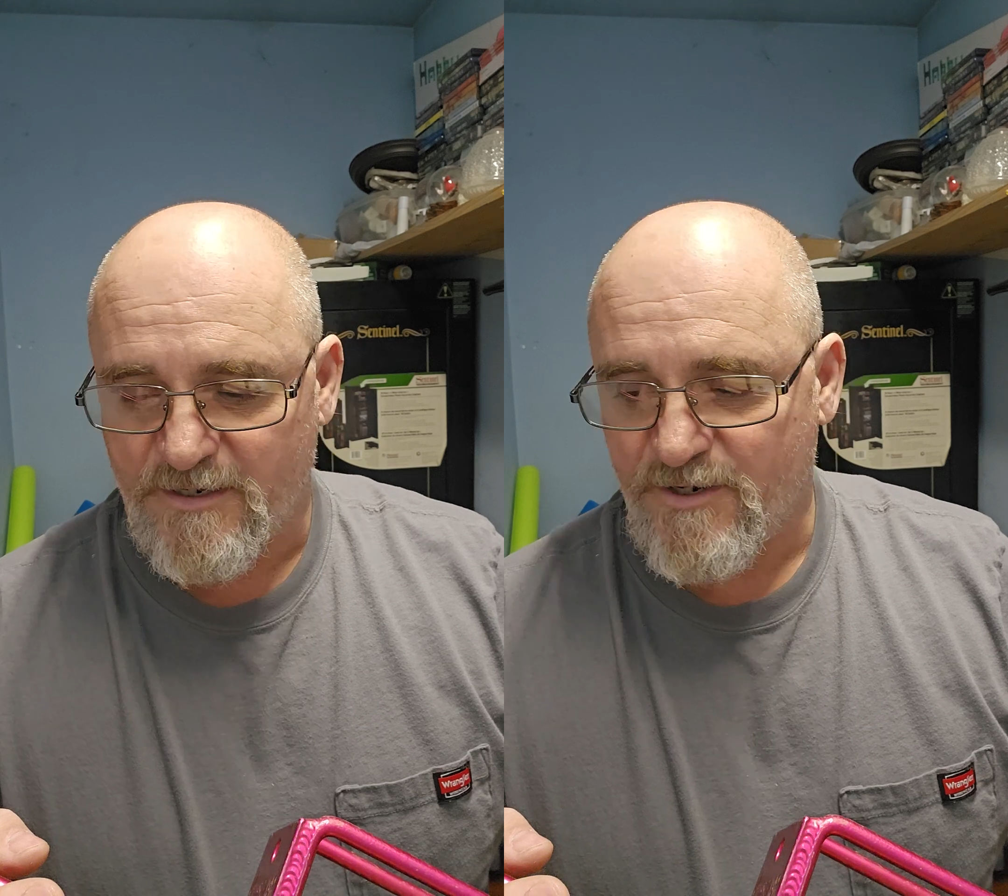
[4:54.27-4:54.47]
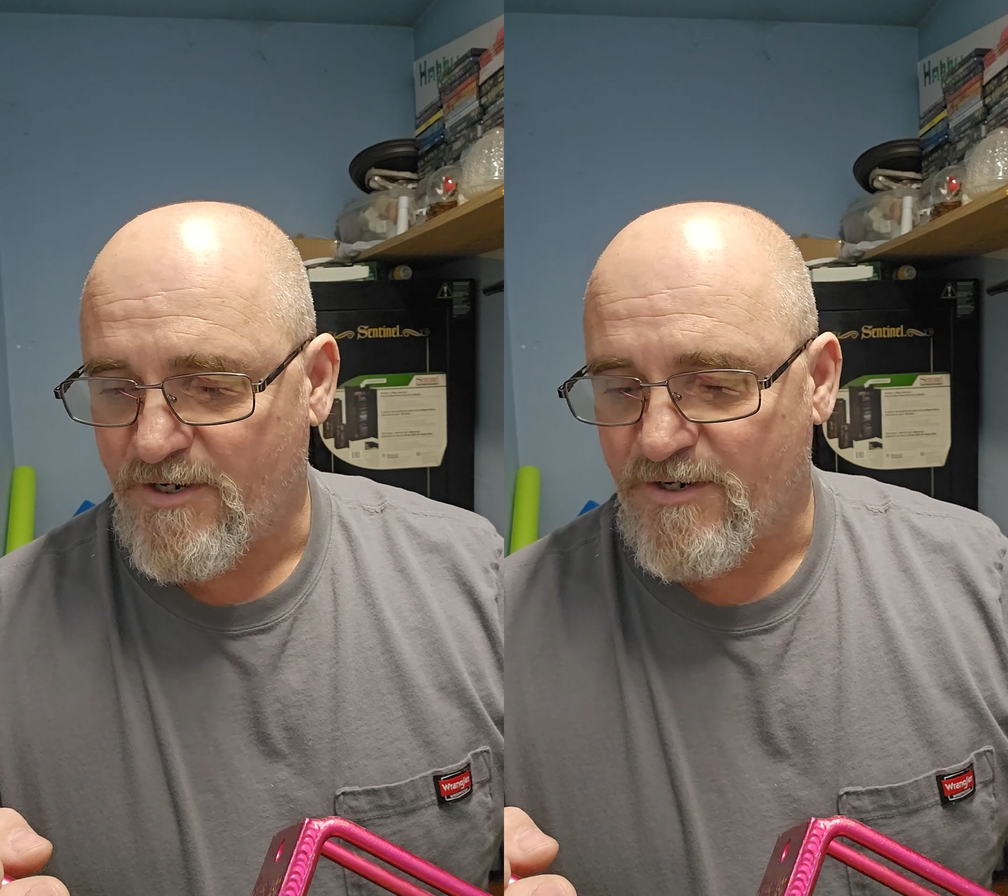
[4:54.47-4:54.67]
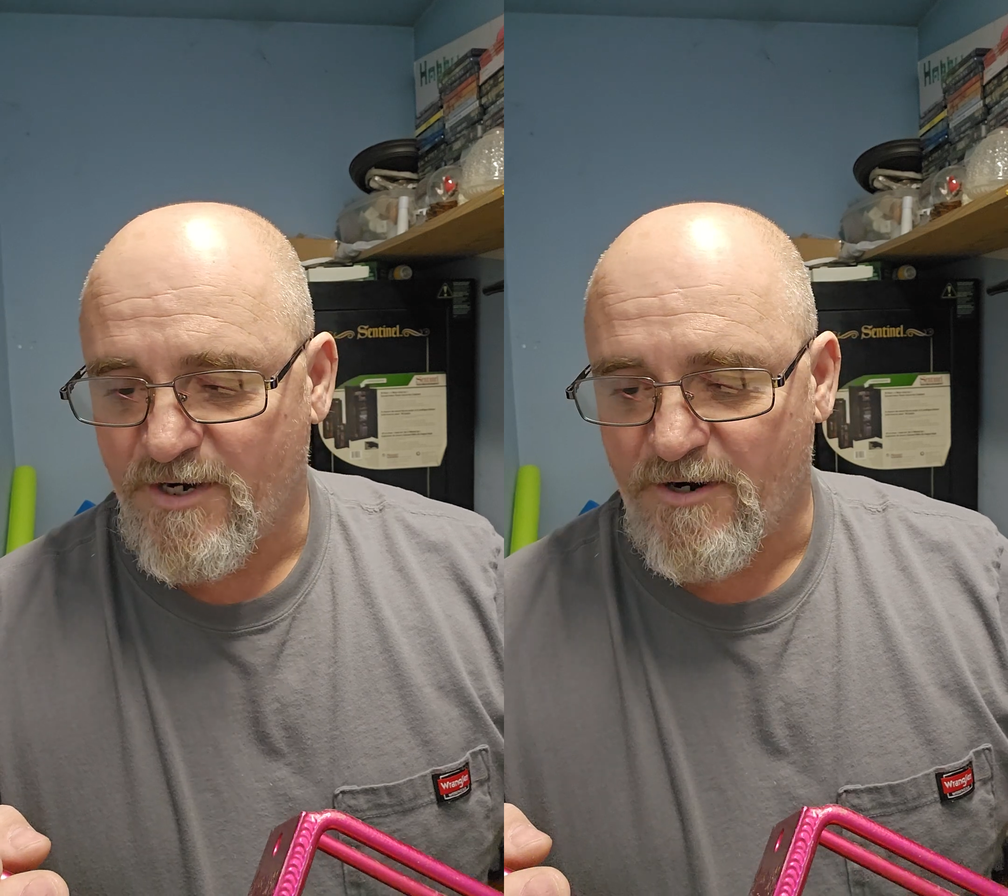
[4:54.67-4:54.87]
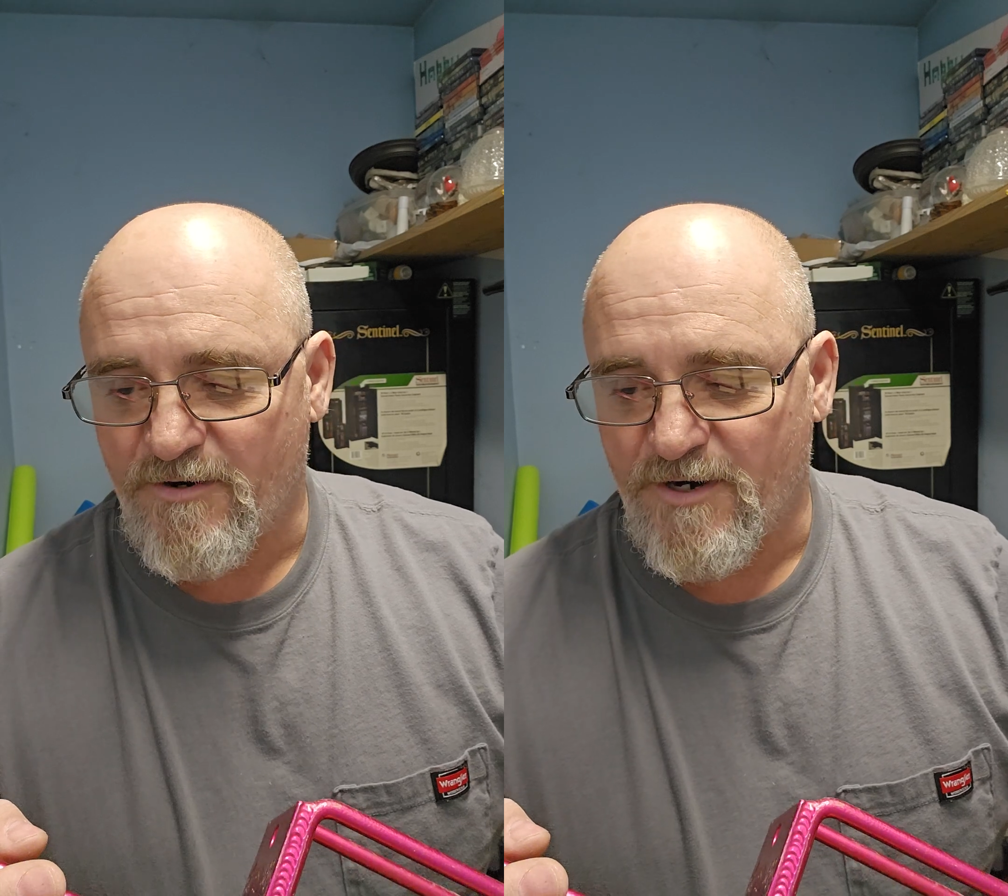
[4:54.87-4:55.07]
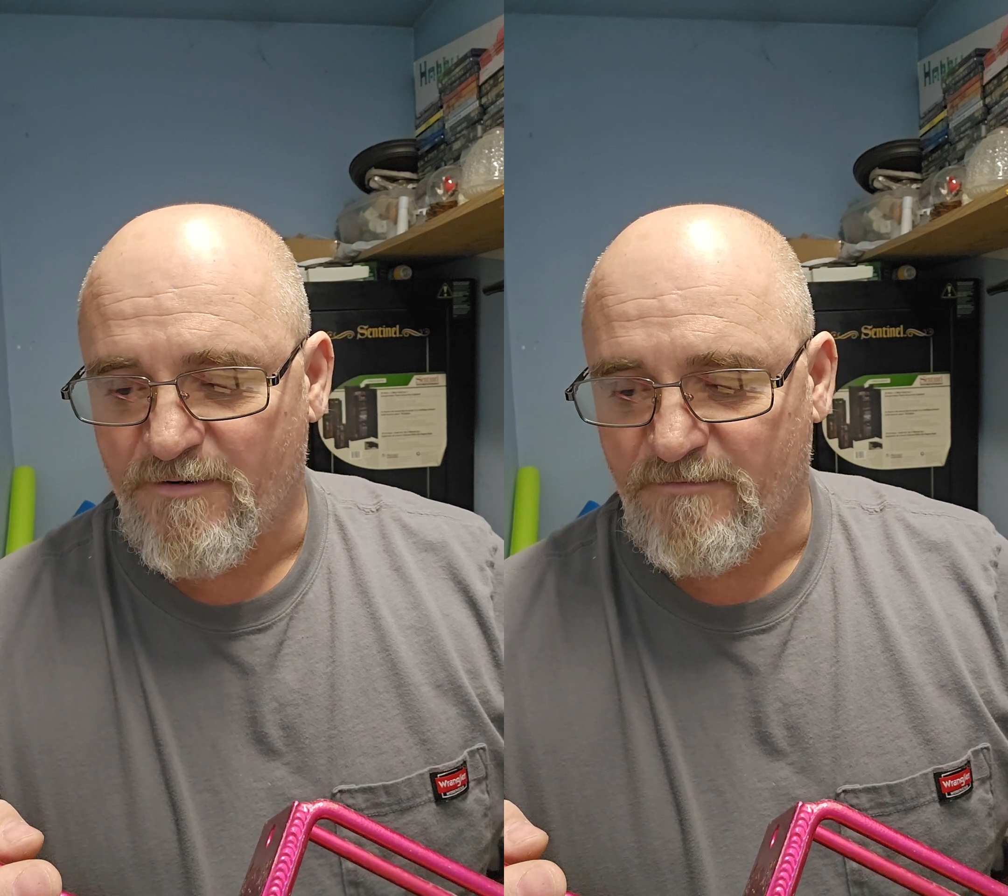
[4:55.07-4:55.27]
You can
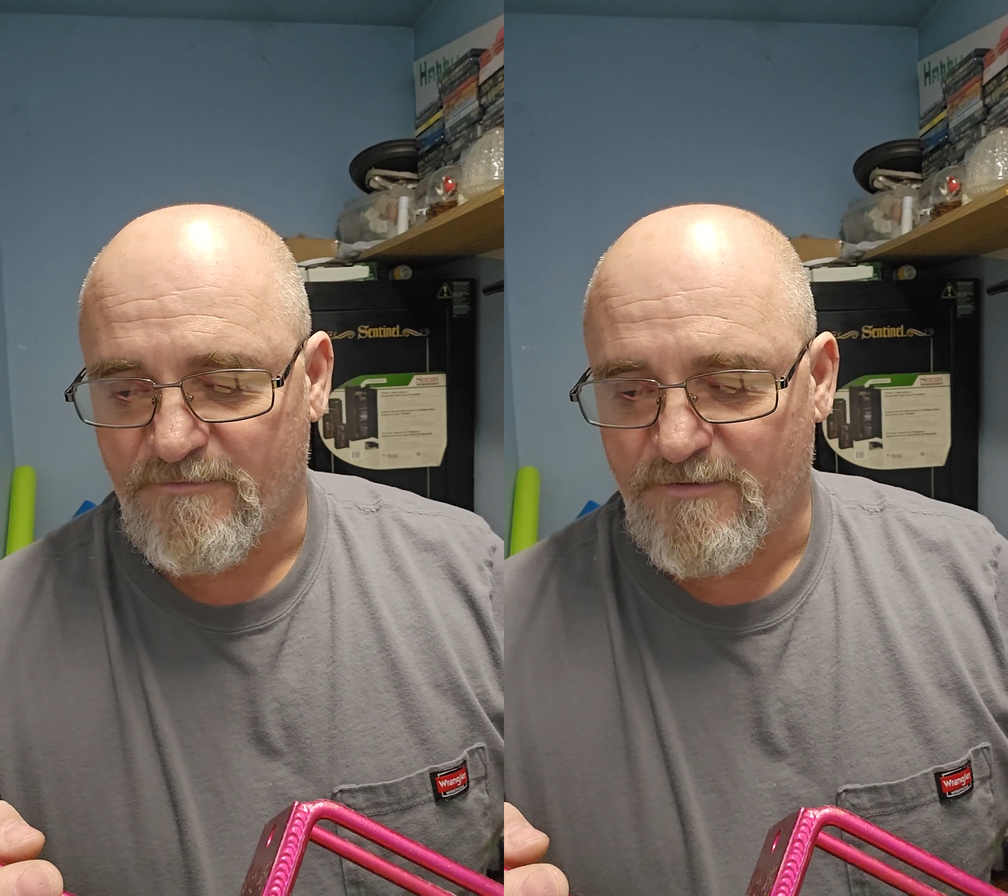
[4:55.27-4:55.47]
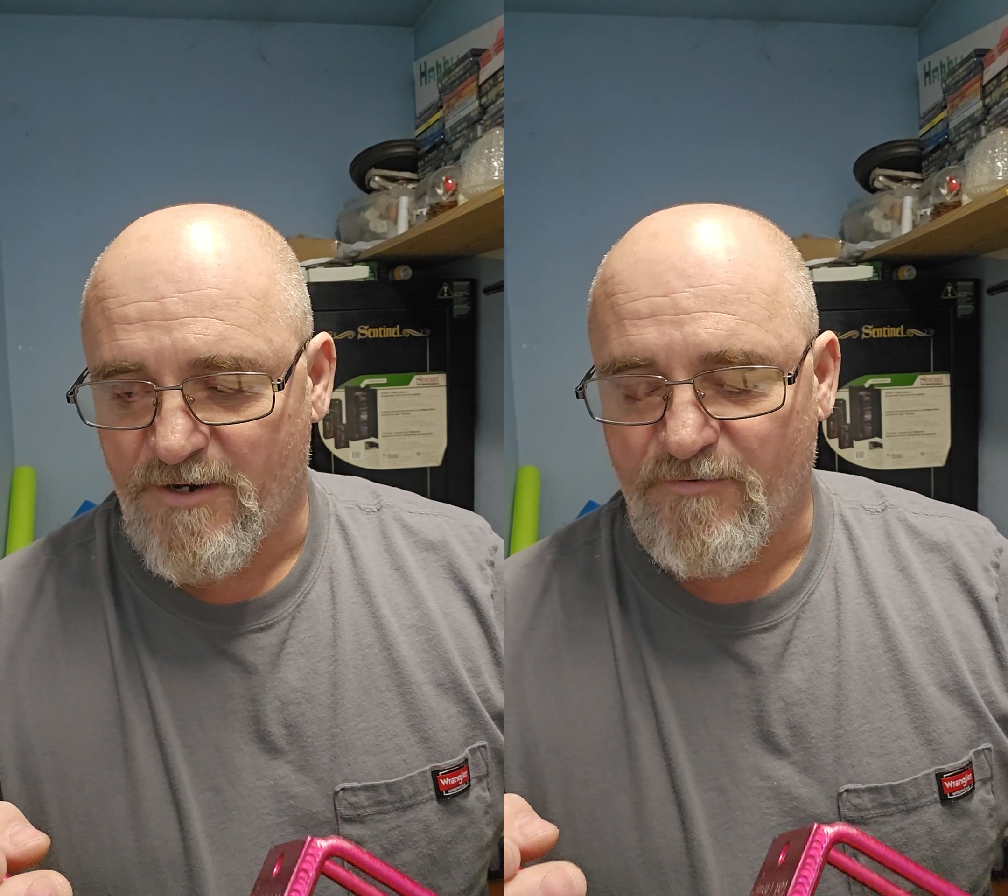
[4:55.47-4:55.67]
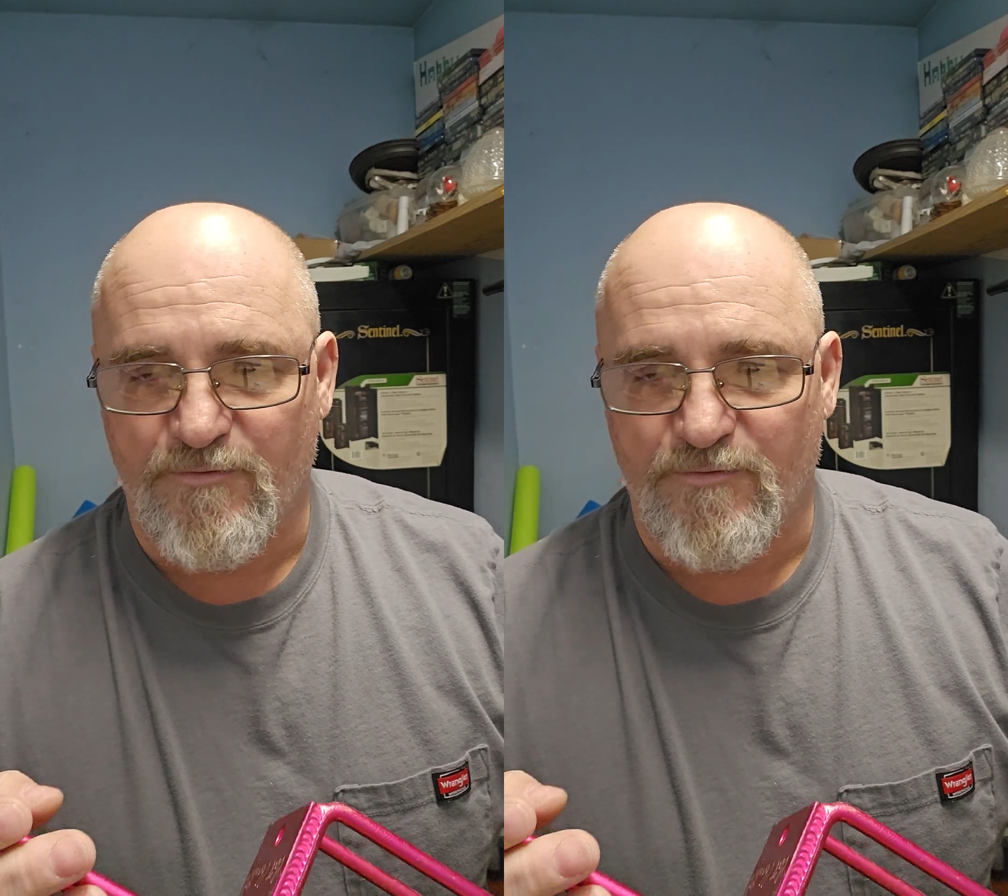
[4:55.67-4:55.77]
carry, even